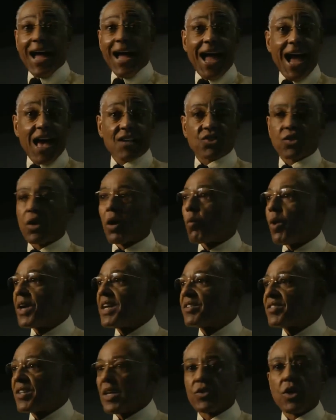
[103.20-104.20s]
I ask her,
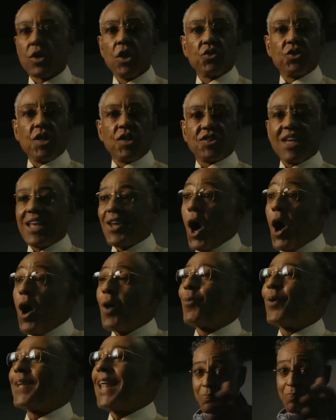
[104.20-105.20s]
what is this? She said,
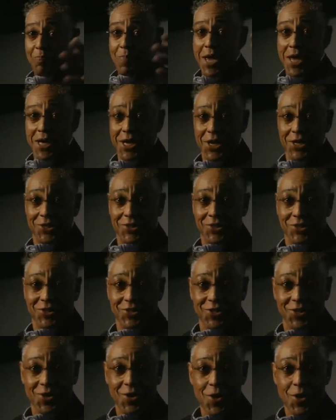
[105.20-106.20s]
oh, the
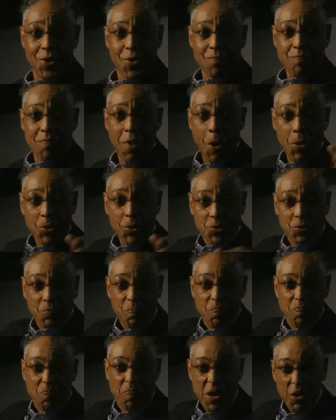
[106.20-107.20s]
biggest,
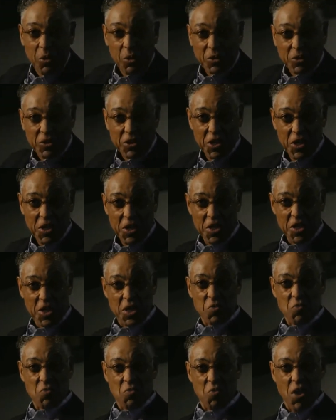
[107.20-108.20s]
most built,
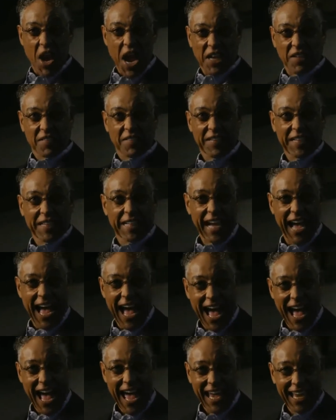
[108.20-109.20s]
erect
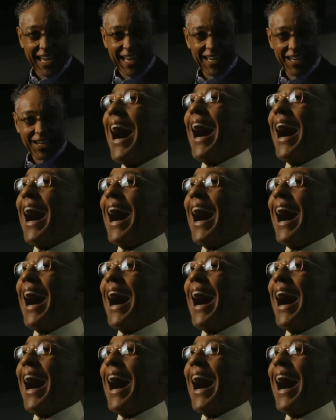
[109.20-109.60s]
guy.